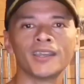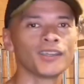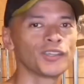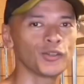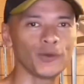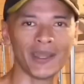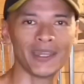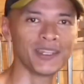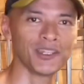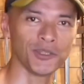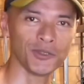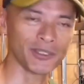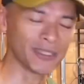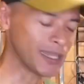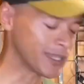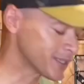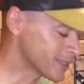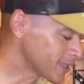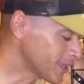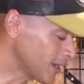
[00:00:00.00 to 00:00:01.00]
go ahead and use
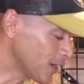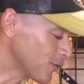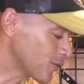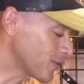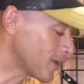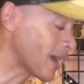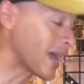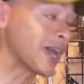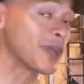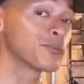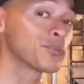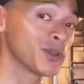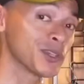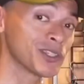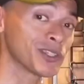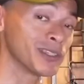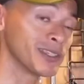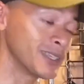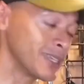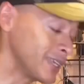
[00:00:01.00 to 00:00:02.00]
that stuff. I
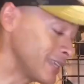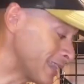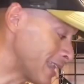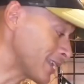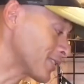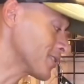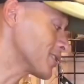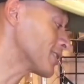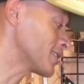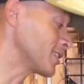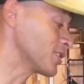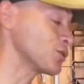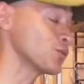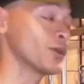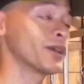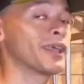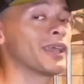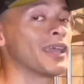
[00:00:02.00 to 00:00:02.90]
personally like to stick to what I